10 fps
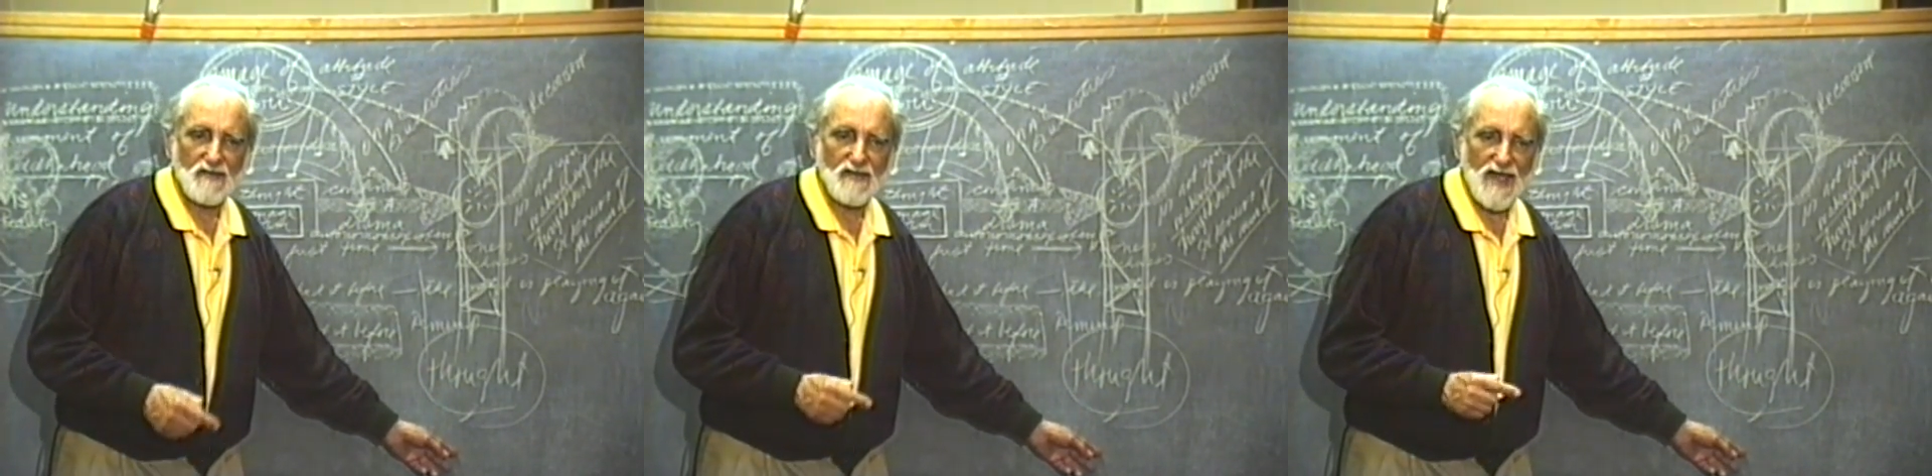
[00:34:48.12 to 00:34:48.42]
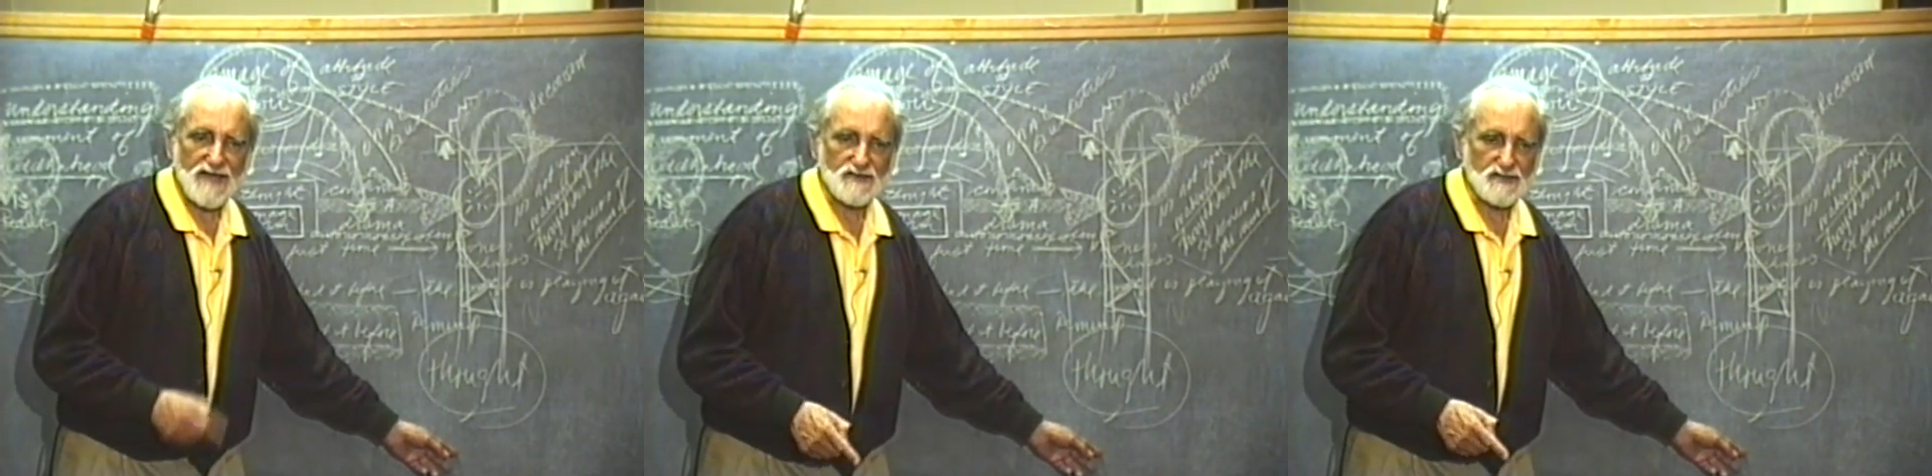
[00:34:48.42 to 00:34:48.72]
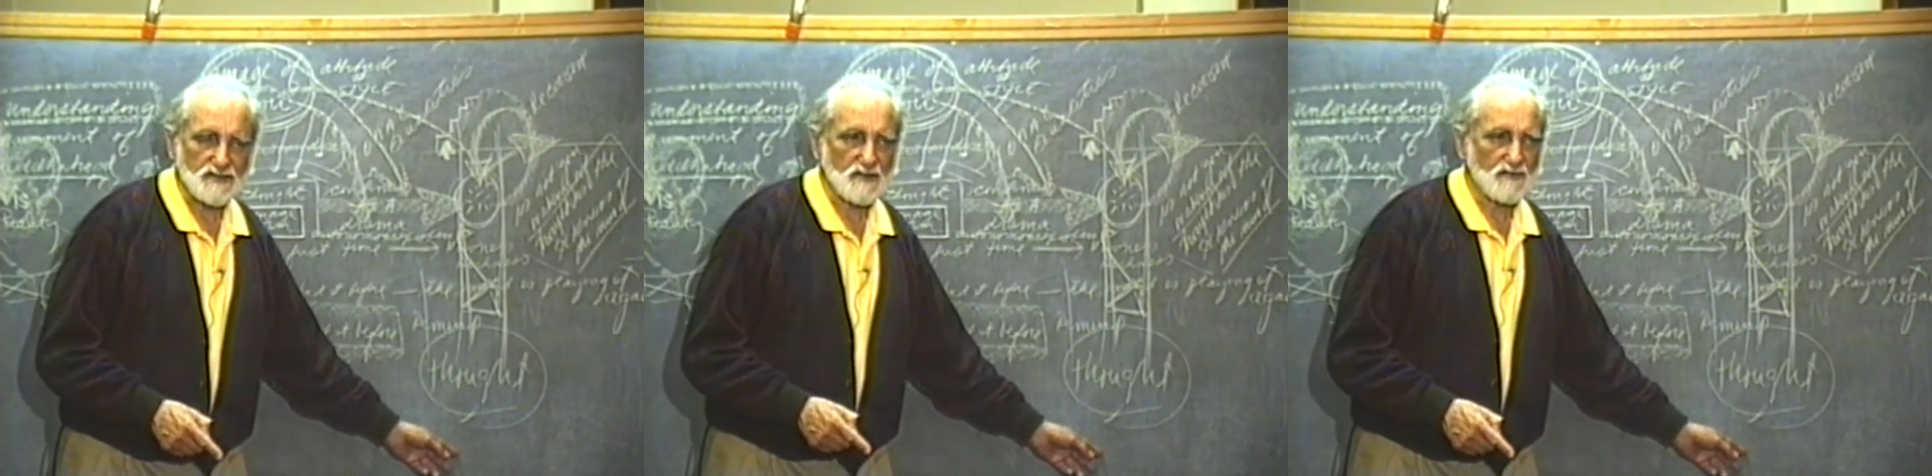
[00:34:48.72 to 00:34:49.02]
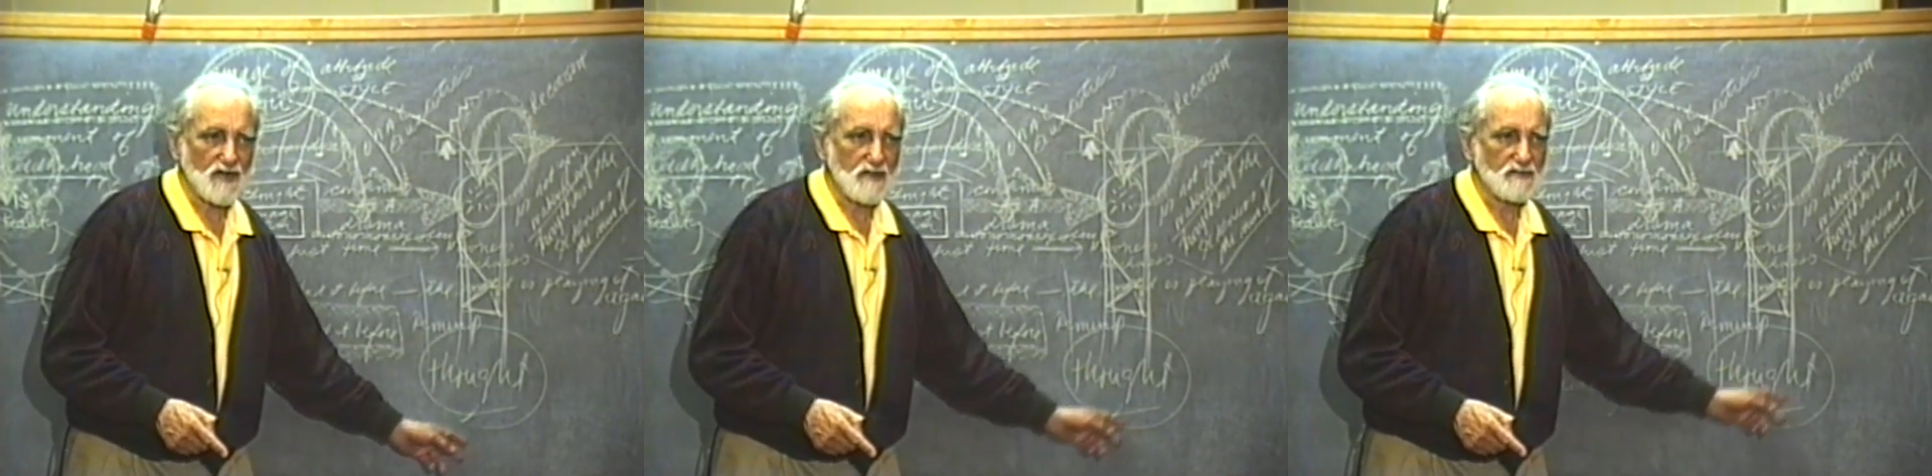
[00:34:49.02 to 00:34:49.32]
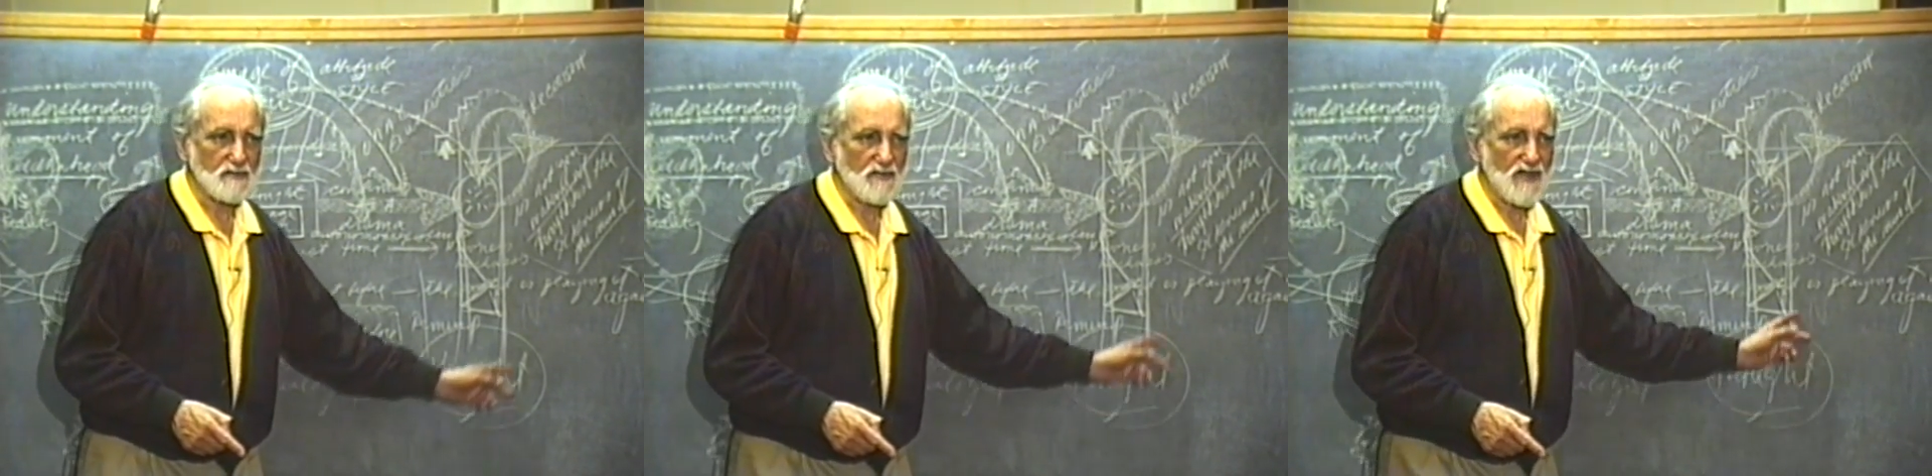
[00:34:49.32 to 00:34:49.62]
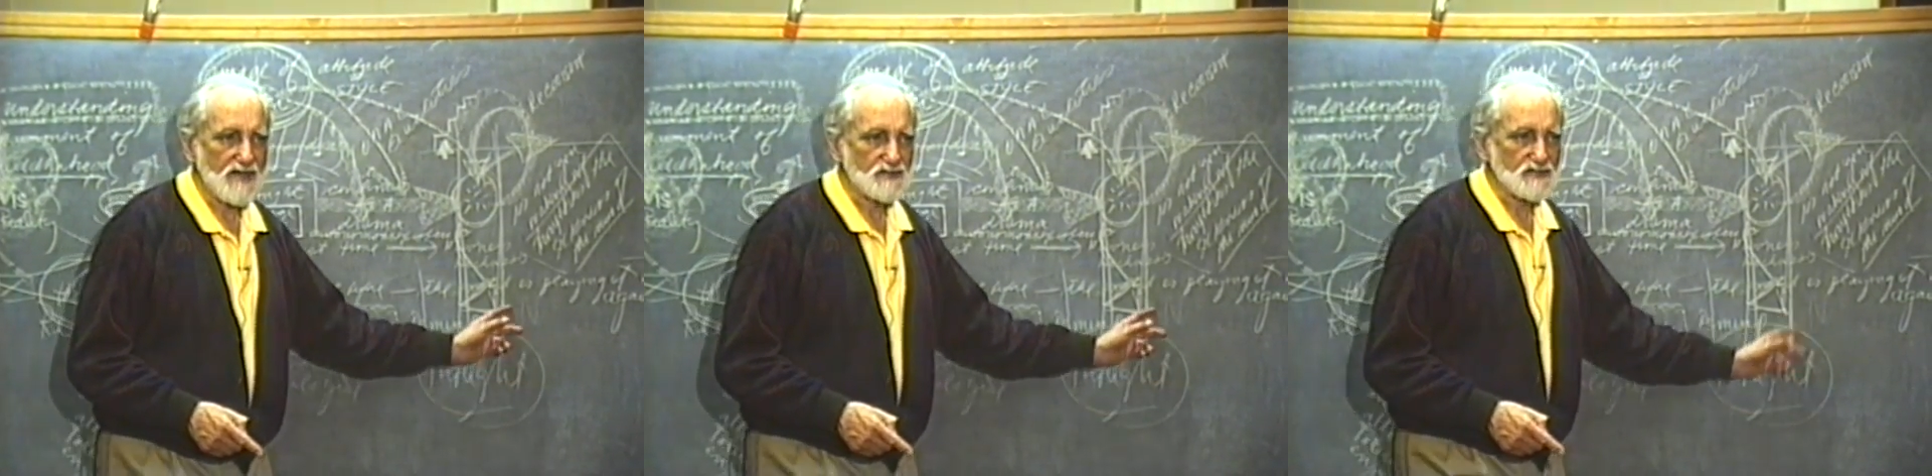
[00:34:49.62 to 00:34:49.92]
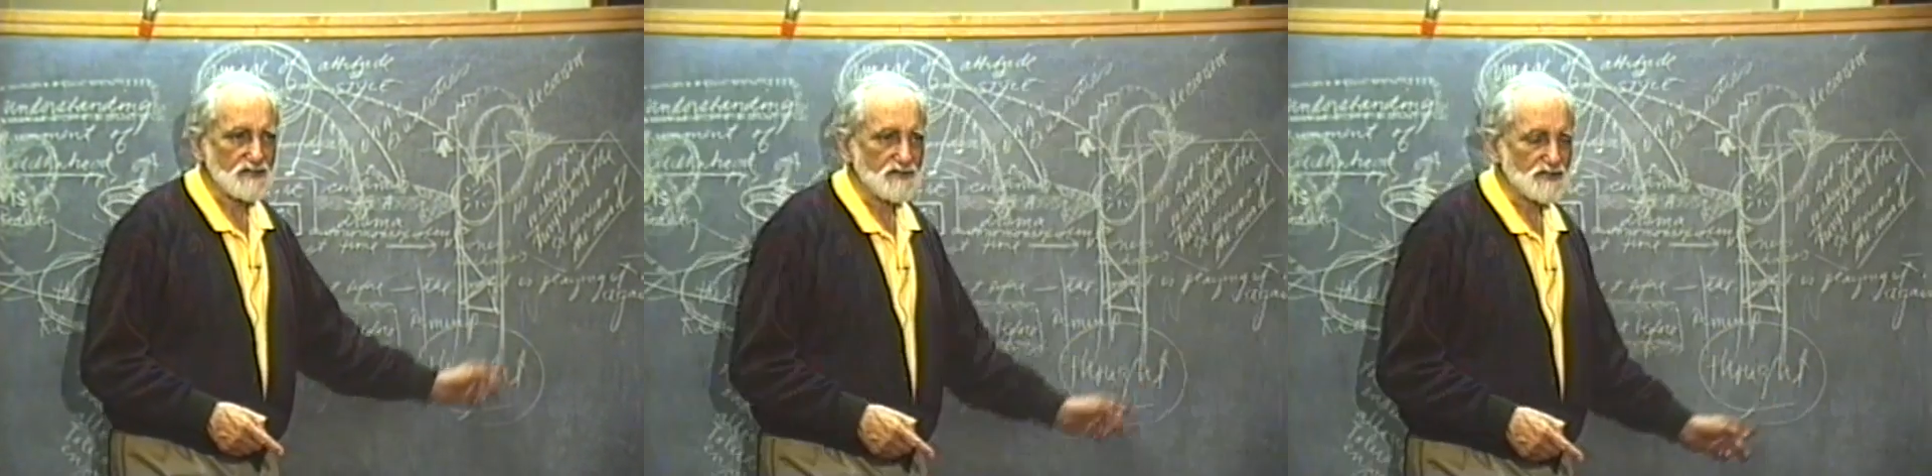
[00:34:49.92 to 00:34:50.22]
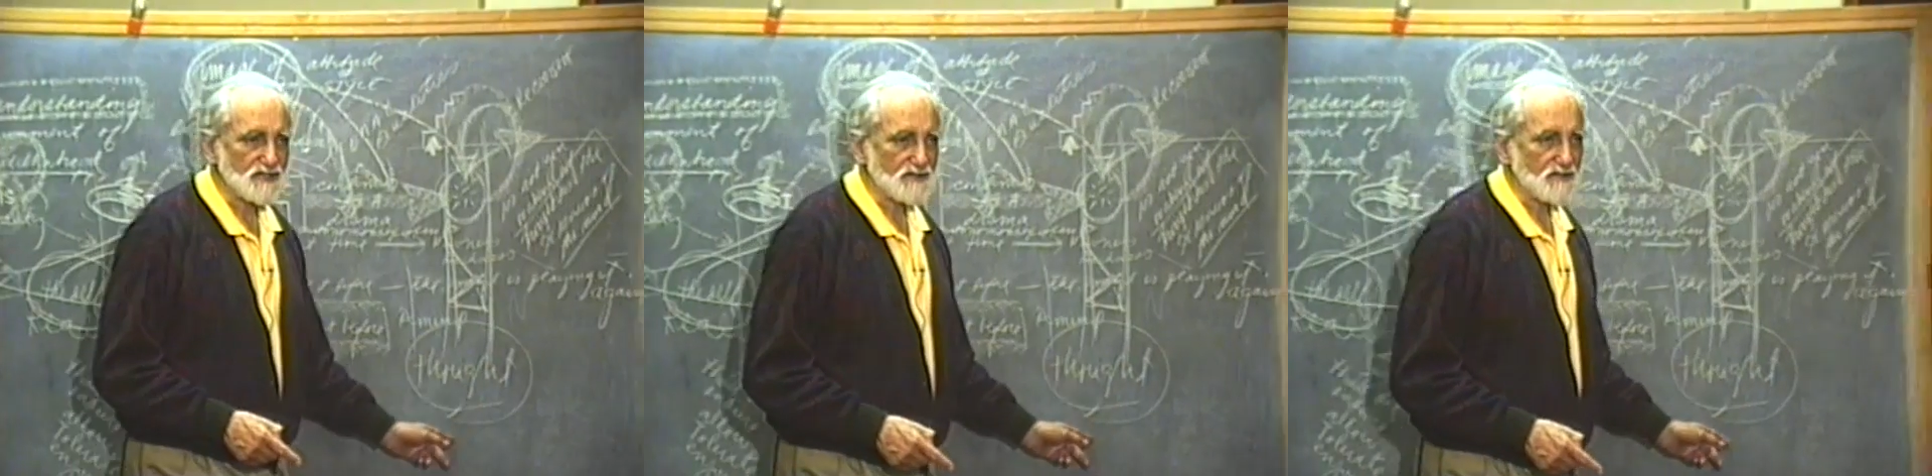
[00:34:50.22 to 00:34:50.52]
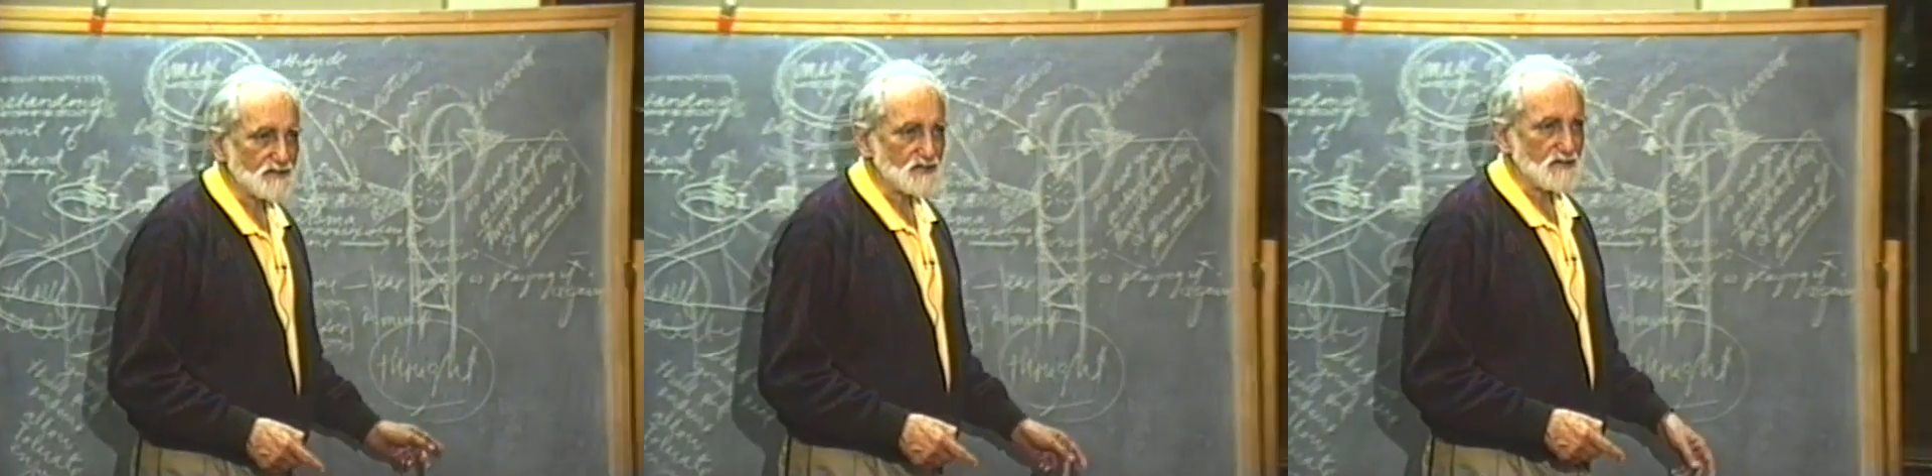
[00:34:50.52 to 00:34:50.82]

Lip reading: That's the problem. That's the sickness